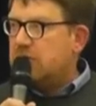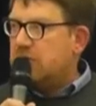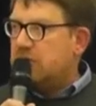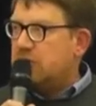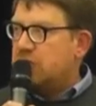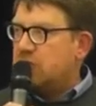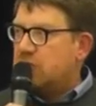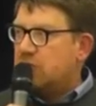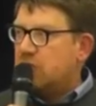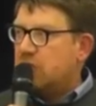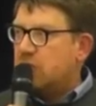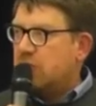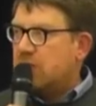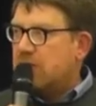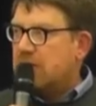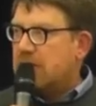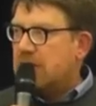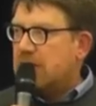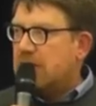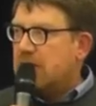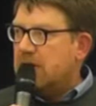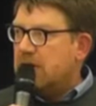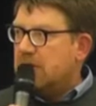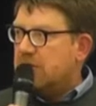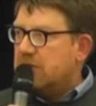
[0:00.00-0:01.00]

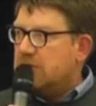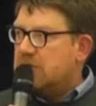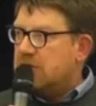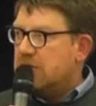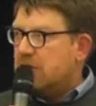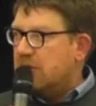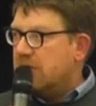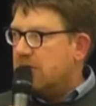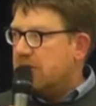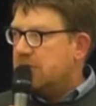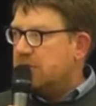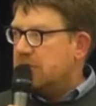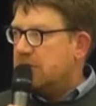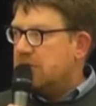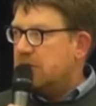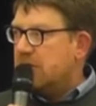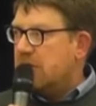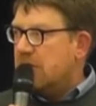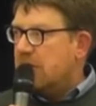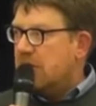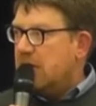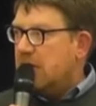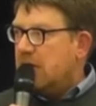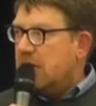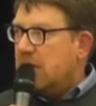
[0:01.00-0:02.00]
destroying the Times,
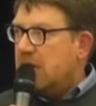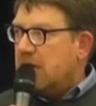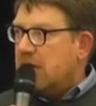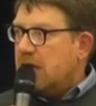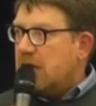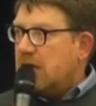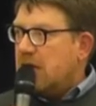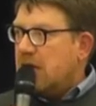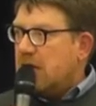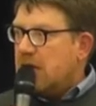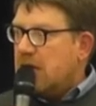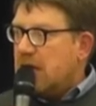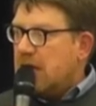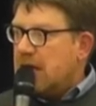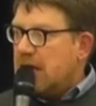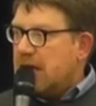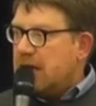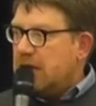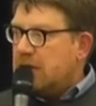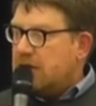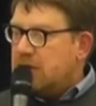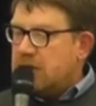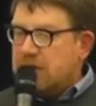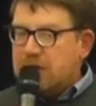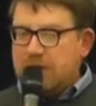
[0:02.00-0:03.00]

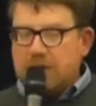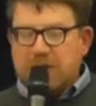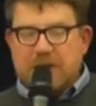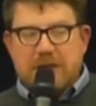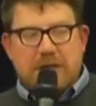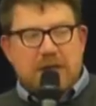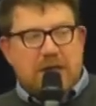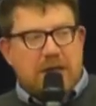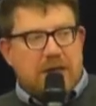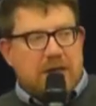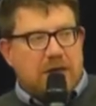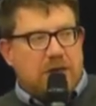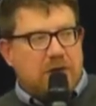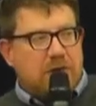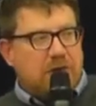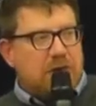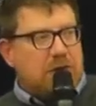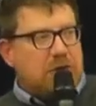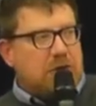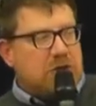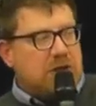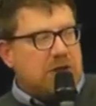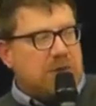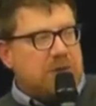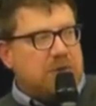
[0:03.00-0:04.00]
and he'd been taken
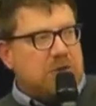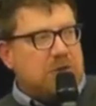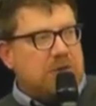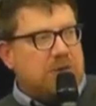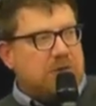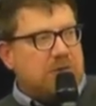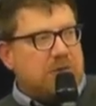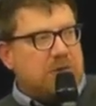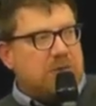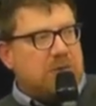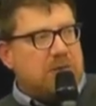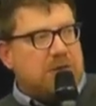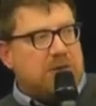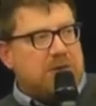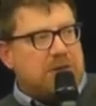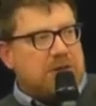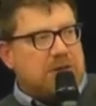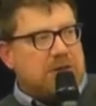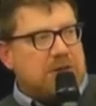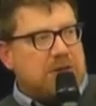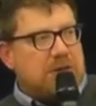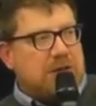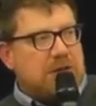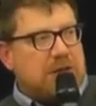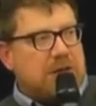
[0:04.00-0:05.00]
over chairmanship of the
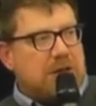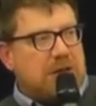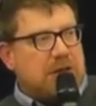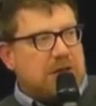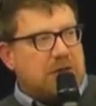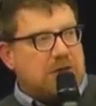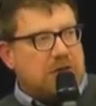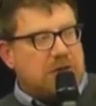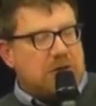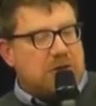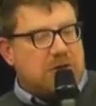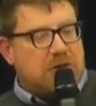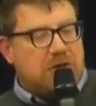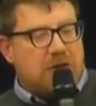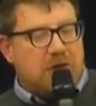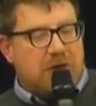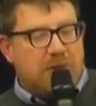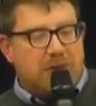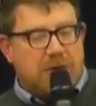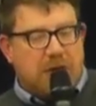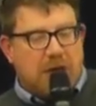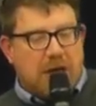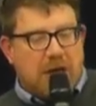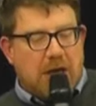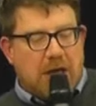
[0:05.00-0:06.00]
BBC at the
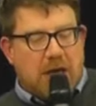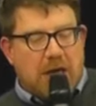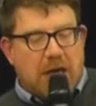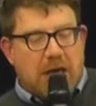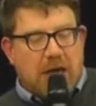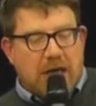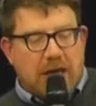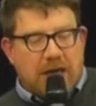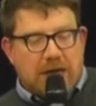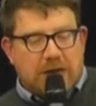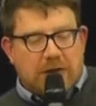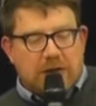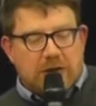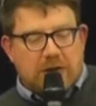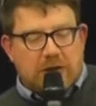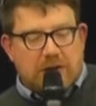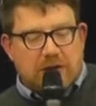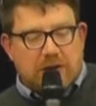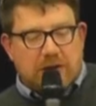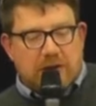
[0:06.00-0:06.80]
time. And